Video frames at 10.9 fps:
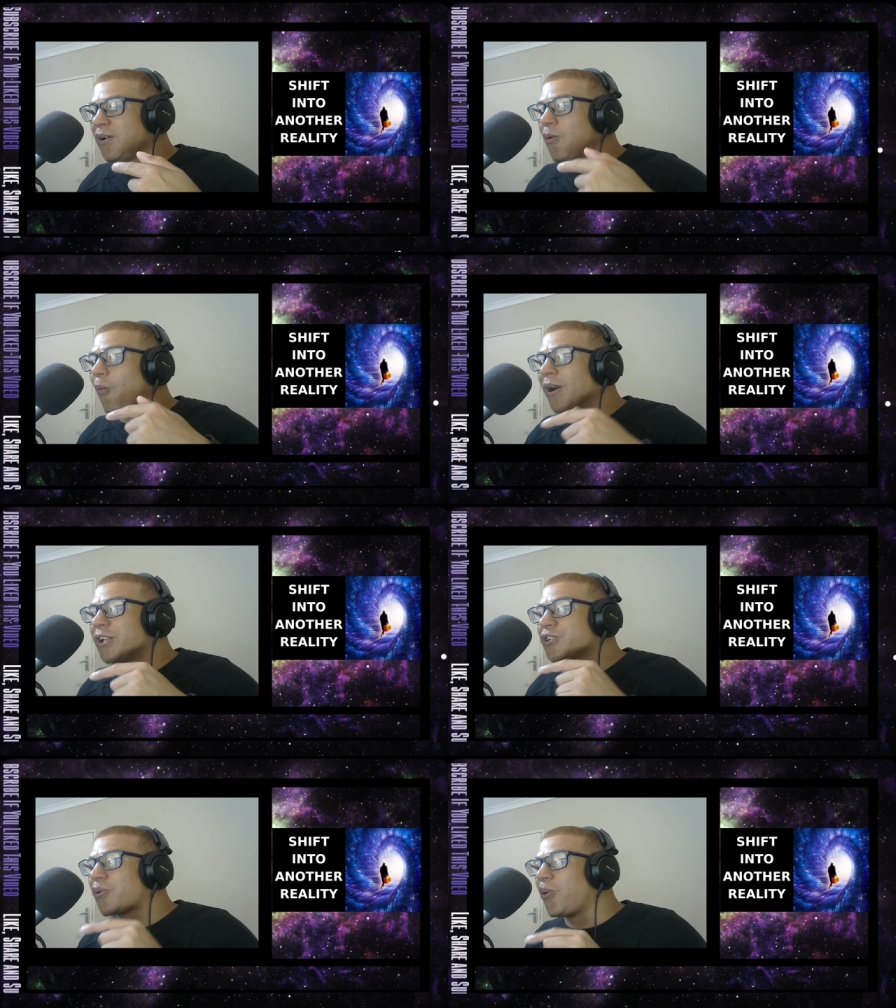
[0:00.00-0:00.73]
What
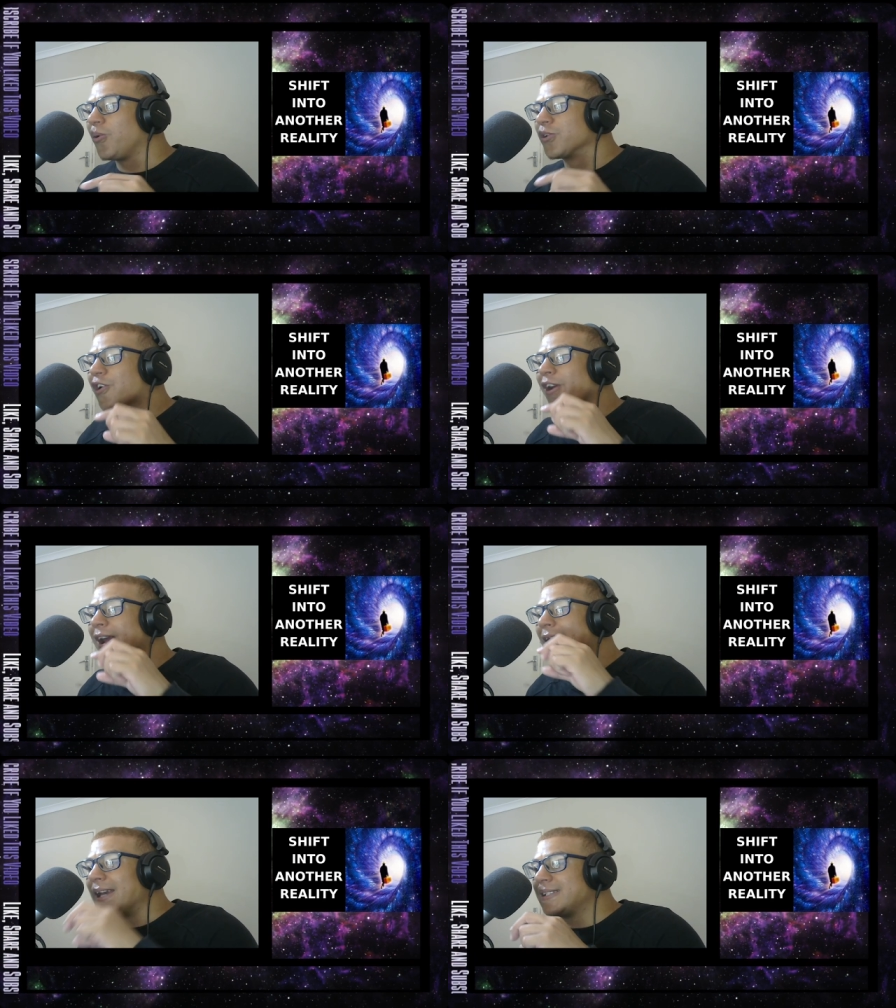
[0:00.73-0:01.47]
is called
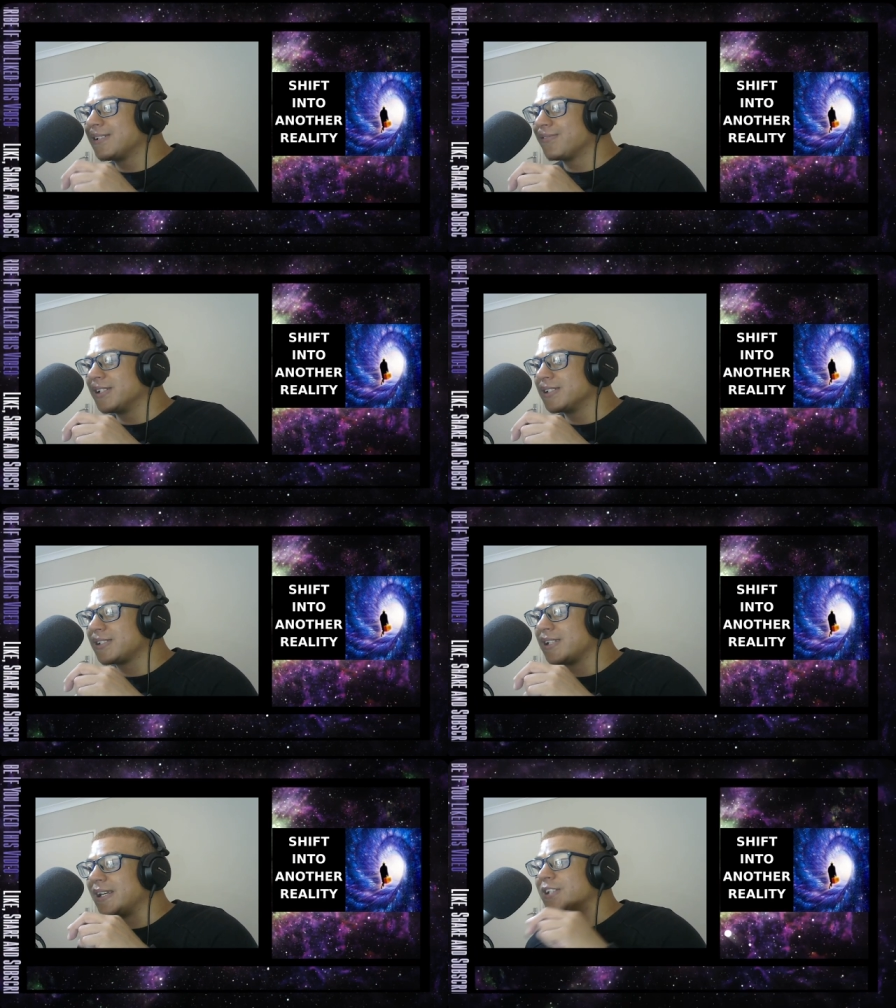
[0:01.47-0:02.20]

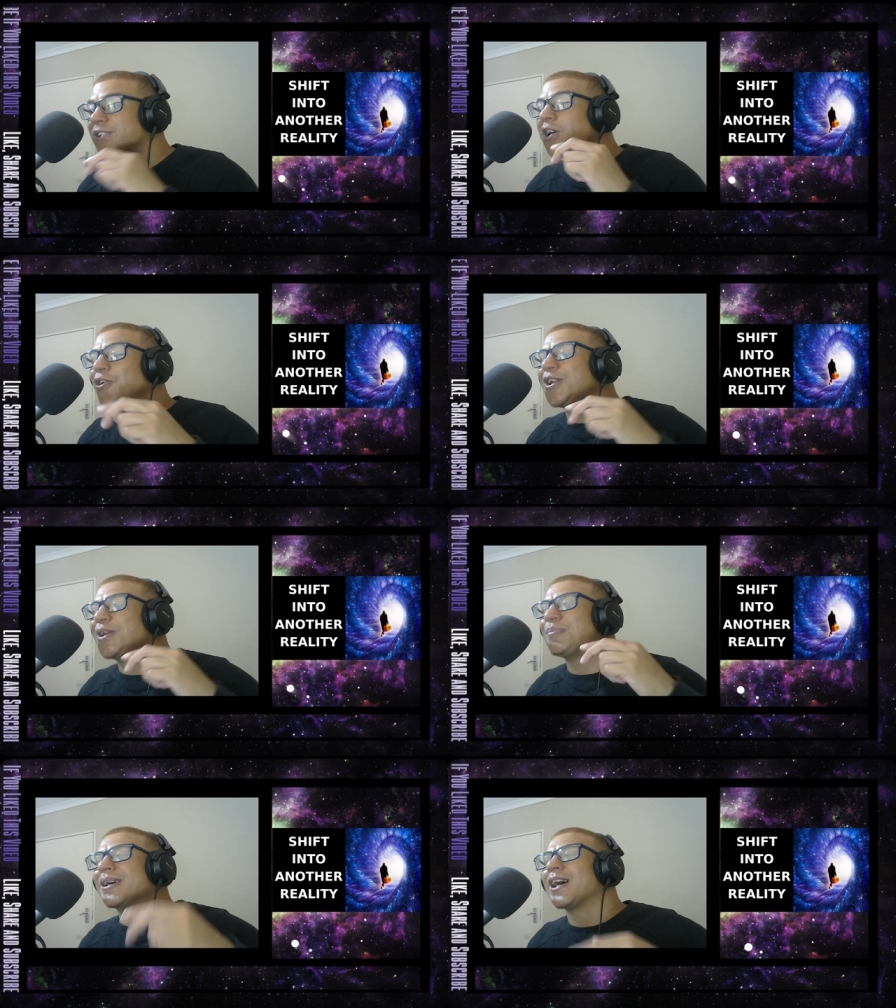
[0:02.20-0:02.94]
creativeness is only
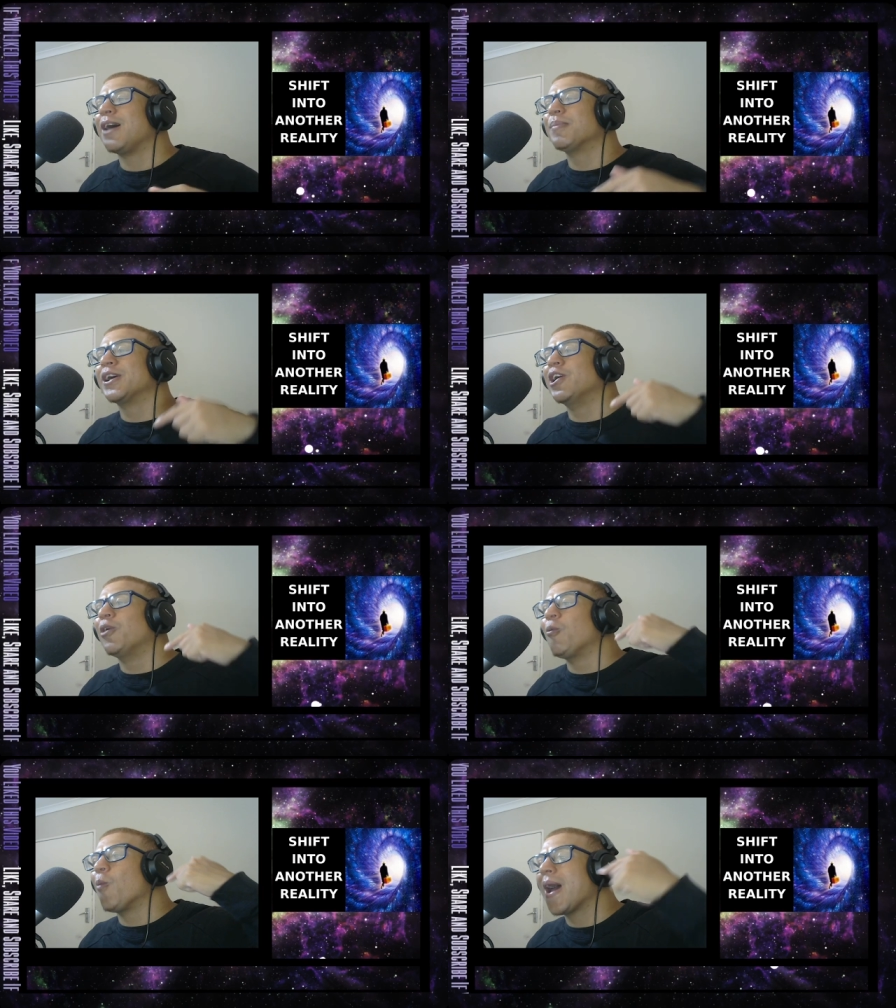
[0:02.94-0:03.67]
becoming
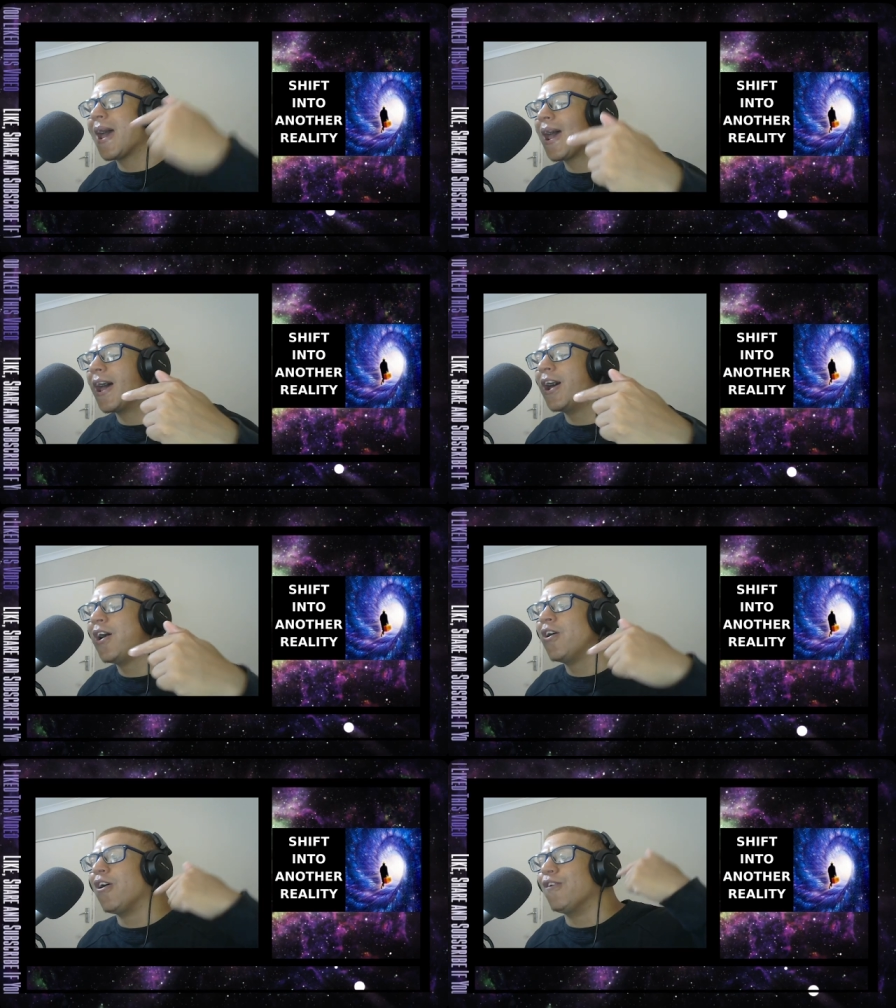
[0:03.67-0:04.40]
aware
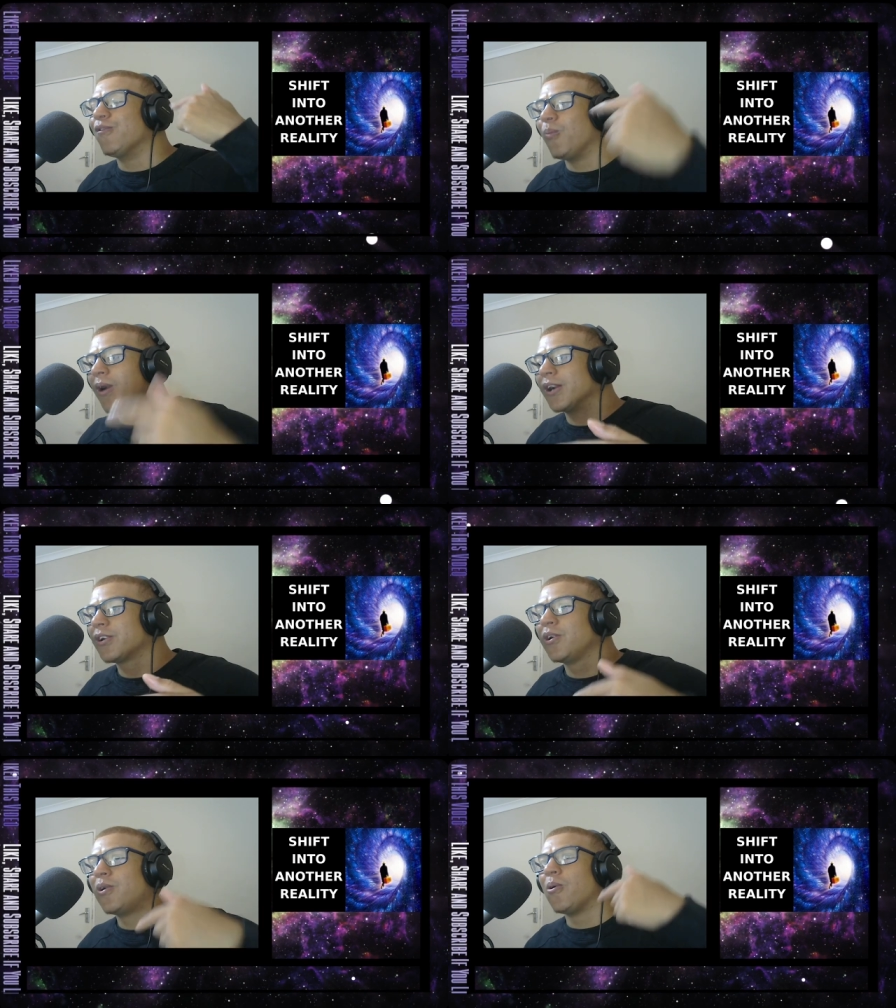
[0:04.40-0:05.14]
of what
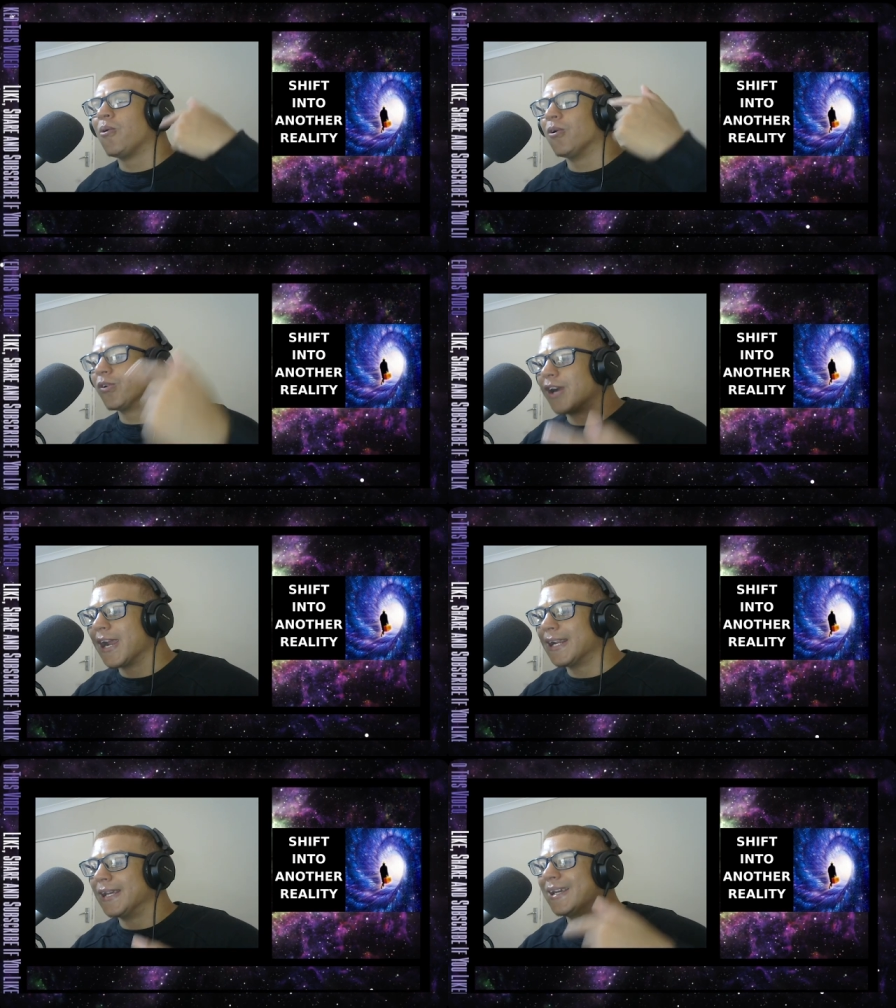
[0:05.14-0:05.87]

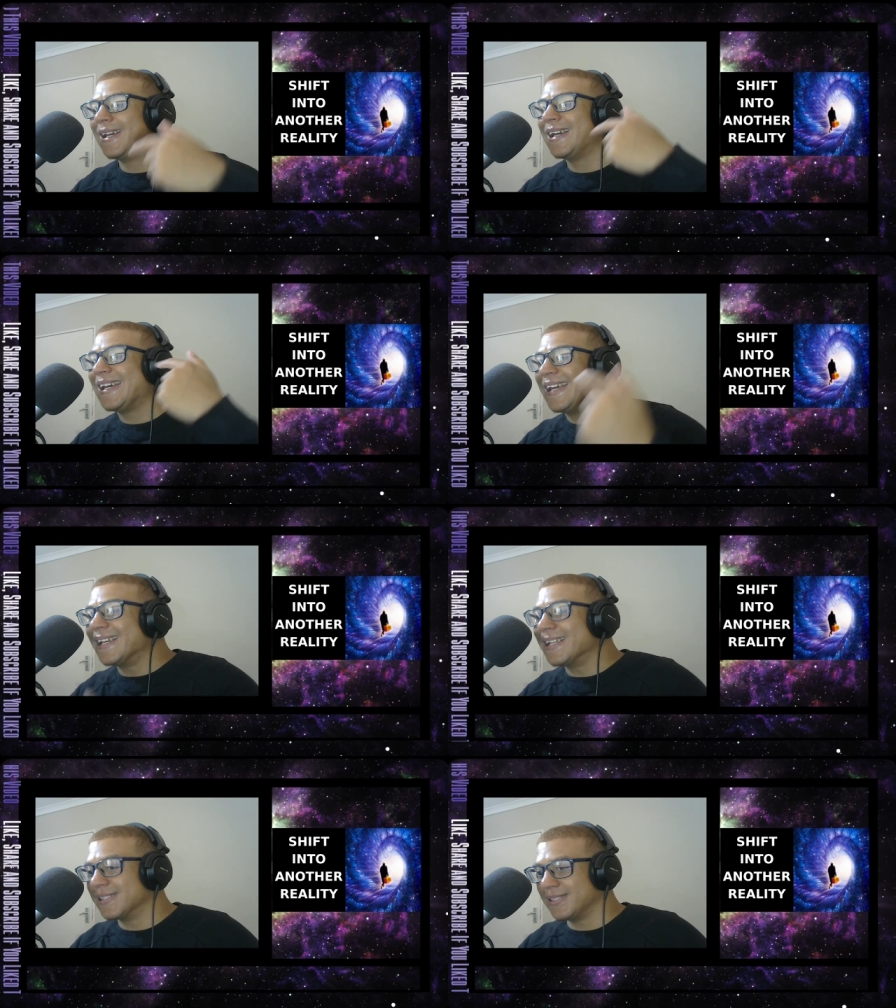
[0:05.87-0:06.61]
already
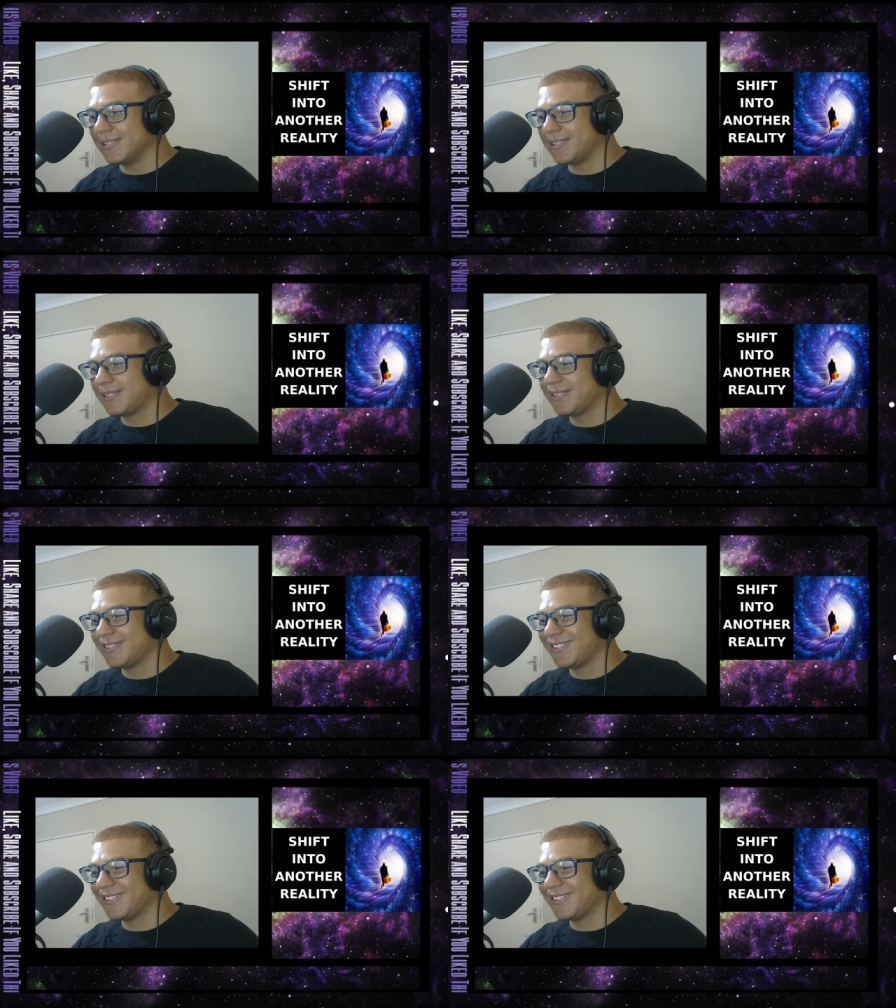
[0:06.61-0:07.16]
is.